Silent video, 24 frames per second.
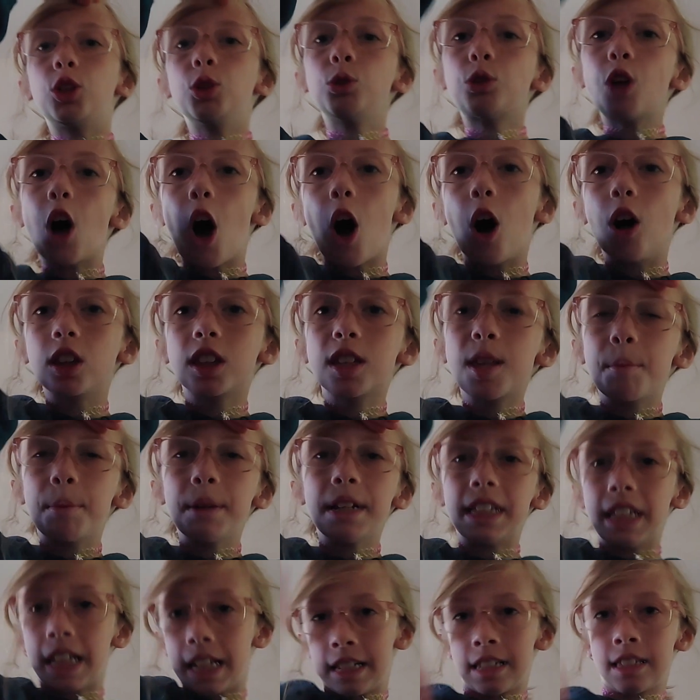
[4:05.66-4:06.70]
too tall to
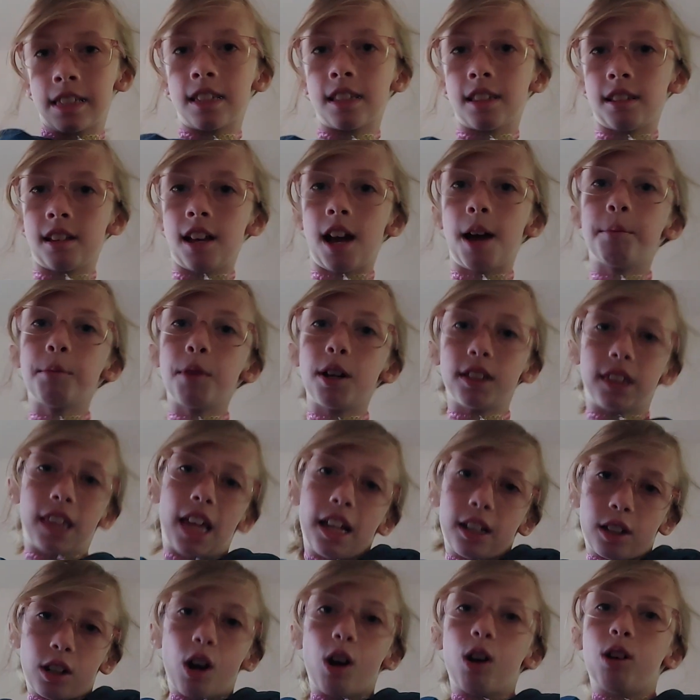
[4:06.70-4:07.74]
be this? I'm not
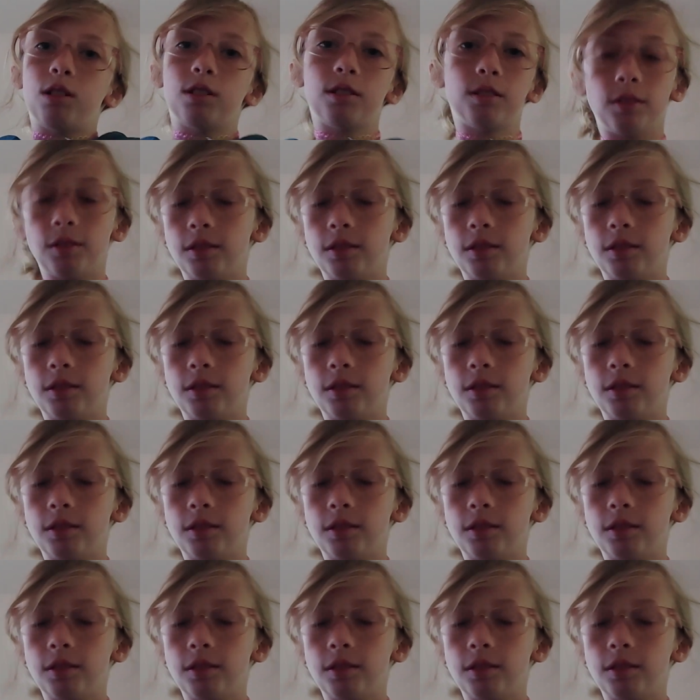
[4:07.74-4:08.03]
that tall.